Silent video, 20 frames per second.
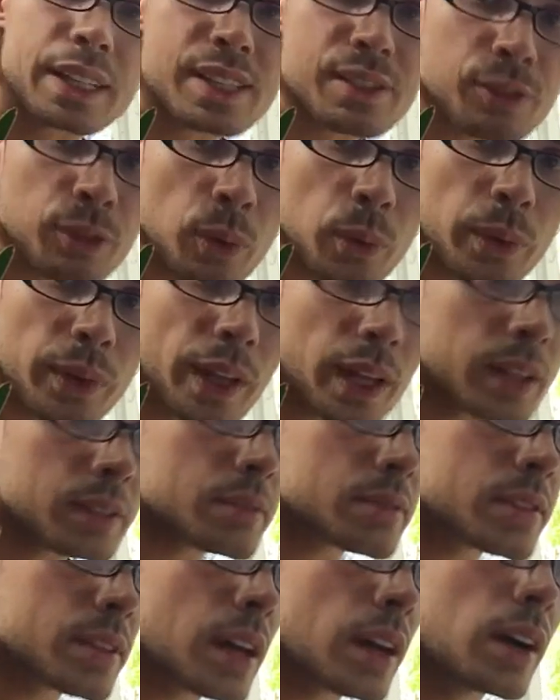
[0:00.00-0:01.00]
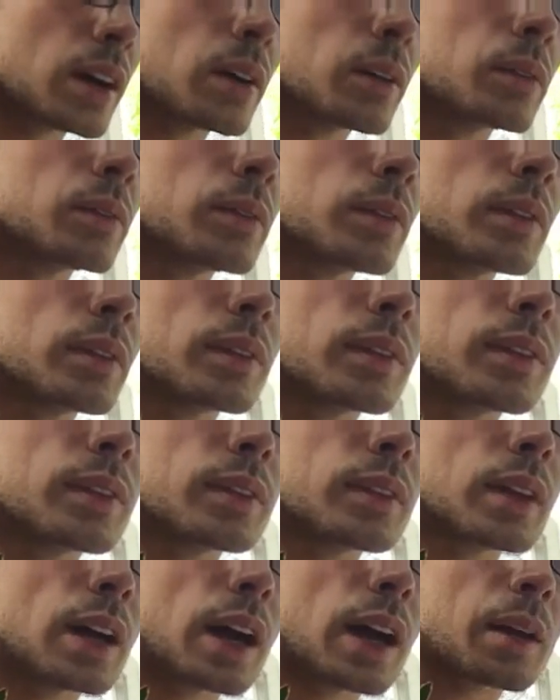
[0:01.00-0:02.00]
it's Florida, so
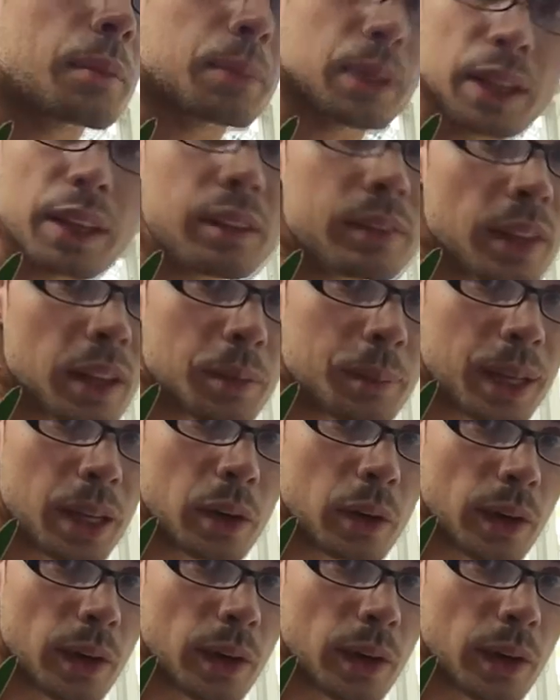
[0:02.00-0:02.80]
I believe they'll be